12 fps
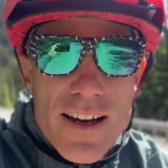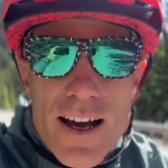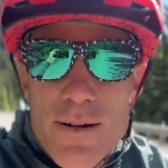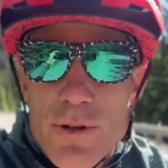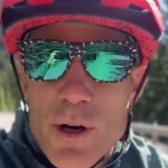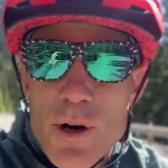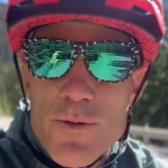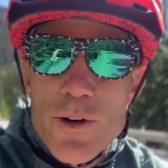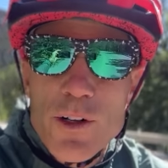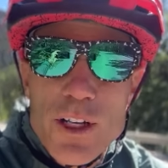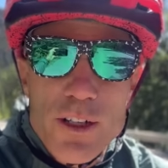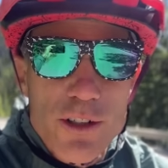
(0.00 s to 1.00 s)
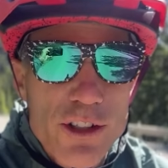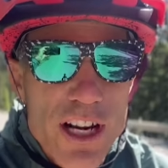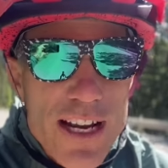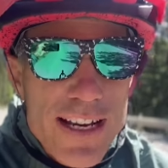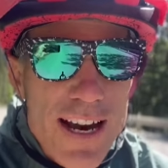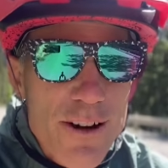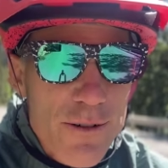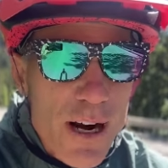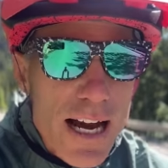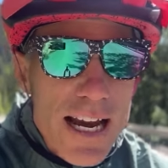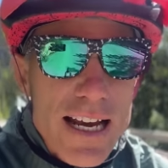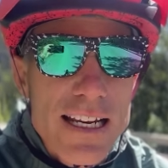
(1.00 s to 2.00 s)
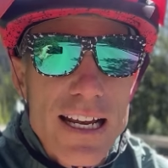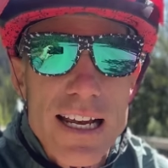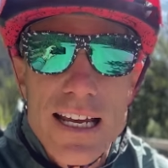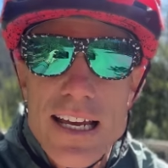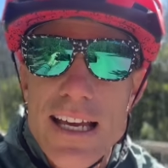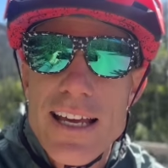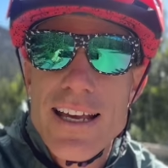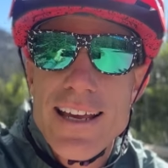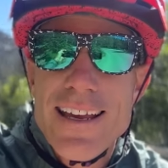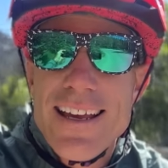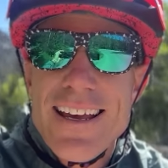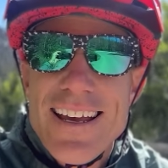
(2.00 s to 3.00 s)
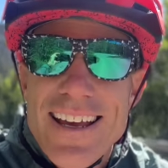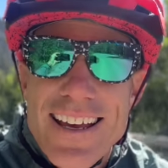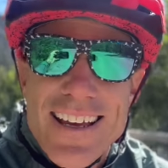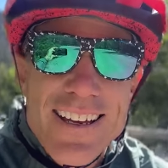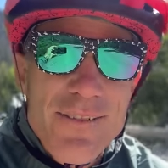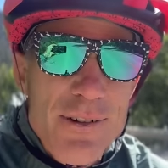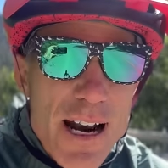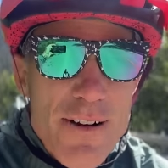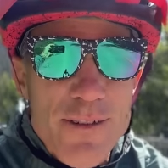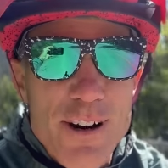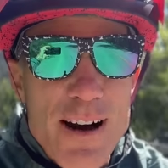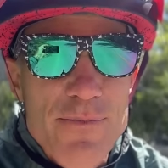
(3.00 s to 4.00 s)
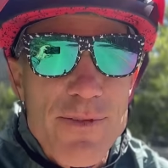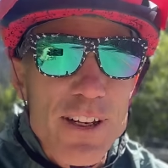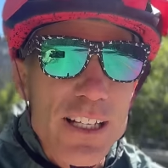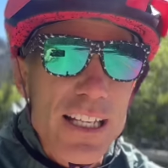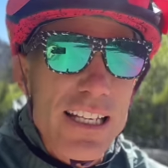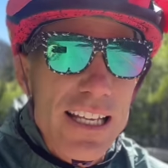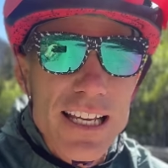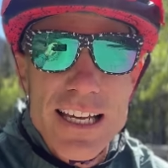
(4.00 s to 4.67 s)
I'm going for a little shakeout ride. Whenever I'm feeling